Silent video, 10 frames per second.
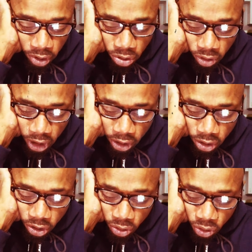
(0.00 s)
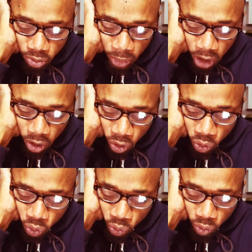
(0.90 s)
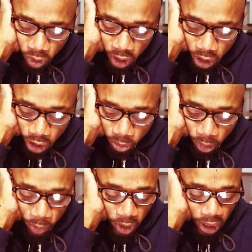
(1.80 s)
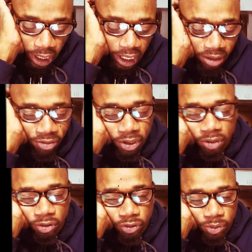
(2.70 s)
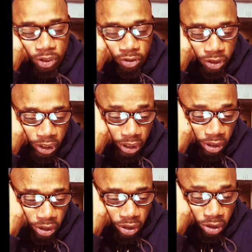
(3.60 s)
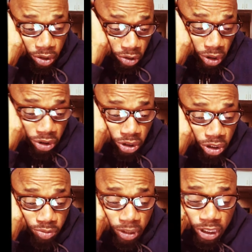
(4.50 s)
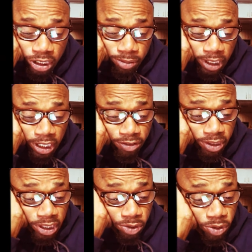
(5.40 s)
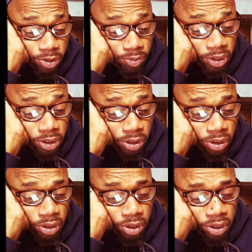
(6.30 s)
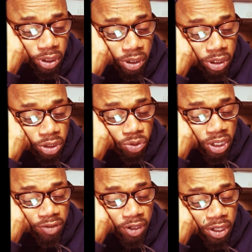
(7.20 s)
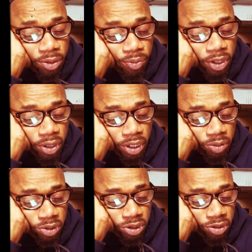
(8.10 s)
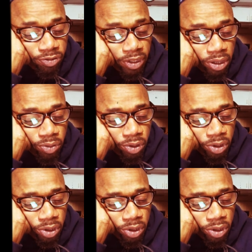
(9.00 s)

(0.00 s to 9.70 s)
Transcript: So I can choose my own name. I mean I have favor from the creator so I changed my name to Evan. That's what it means. And then you have other men that was devout.